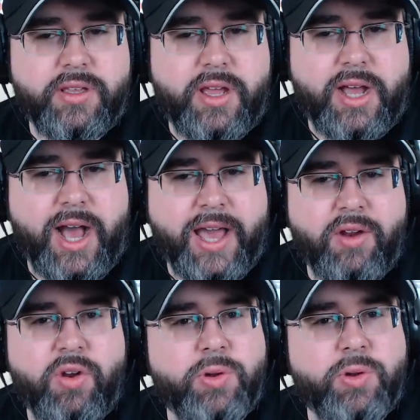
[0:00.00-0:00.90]
I don't
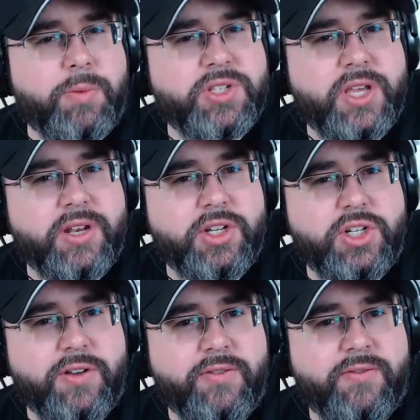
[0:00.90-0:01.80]
know what the percentage
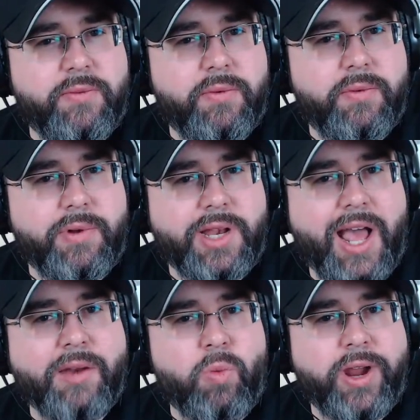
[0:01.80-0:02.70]
of
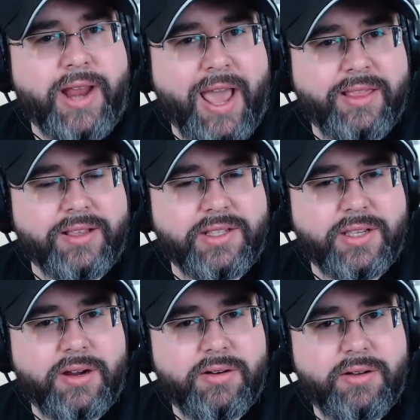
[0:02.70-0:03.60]
non-white athletes
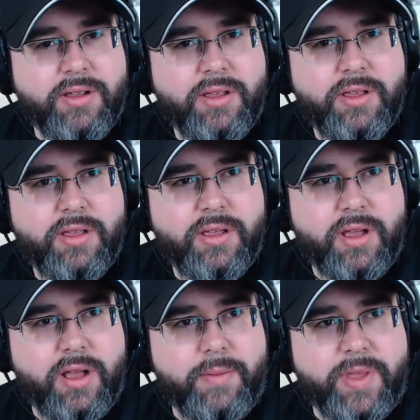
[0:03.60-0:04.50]
are
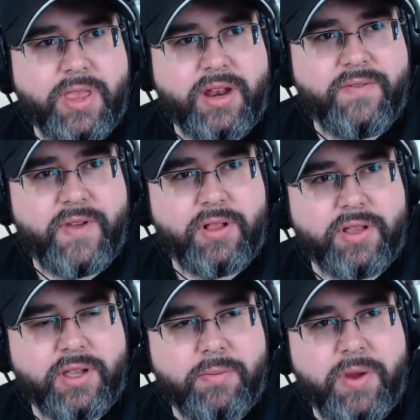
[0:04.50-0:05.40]
um, in the NFL
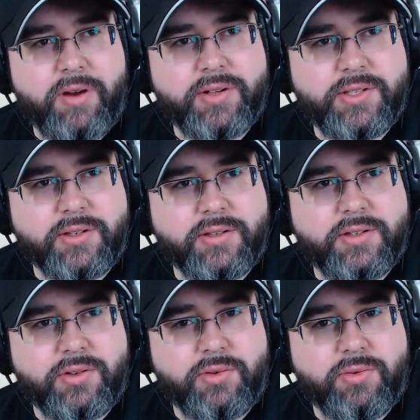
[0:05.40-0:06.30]
in comparison
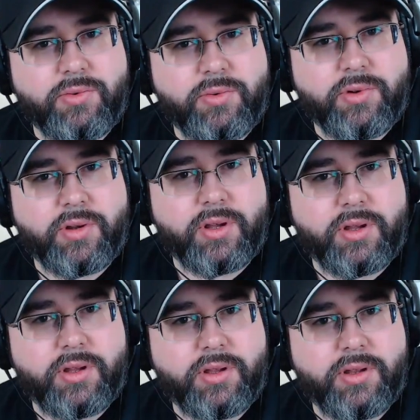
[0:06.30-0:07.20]
to uh,
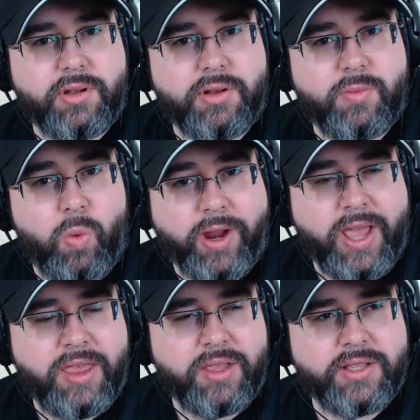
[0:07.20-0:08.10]
white
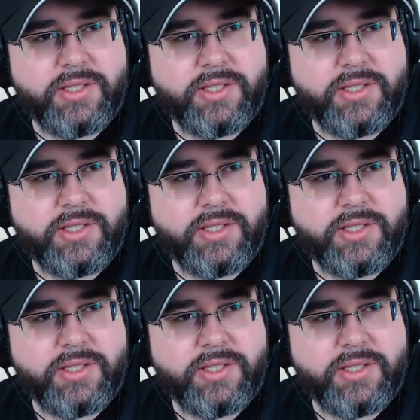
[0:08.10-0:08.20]
athletes.